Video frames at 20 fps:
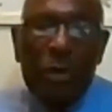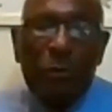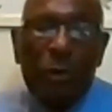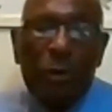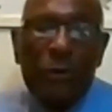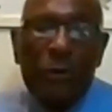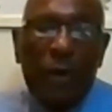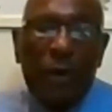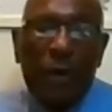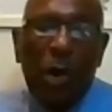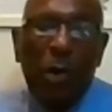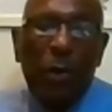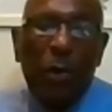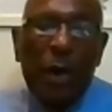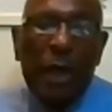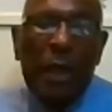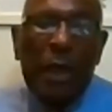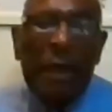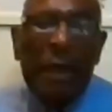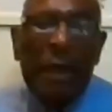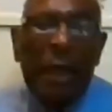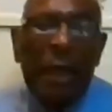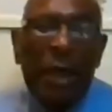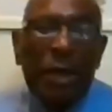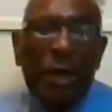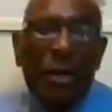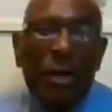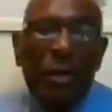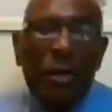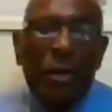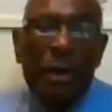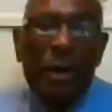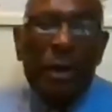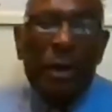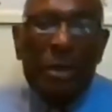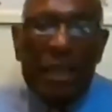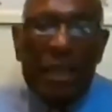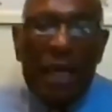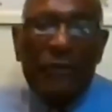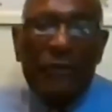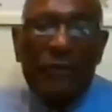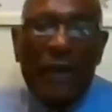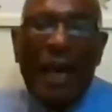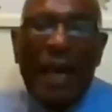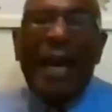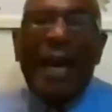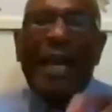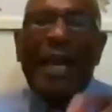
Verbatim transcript: He was referring to himself.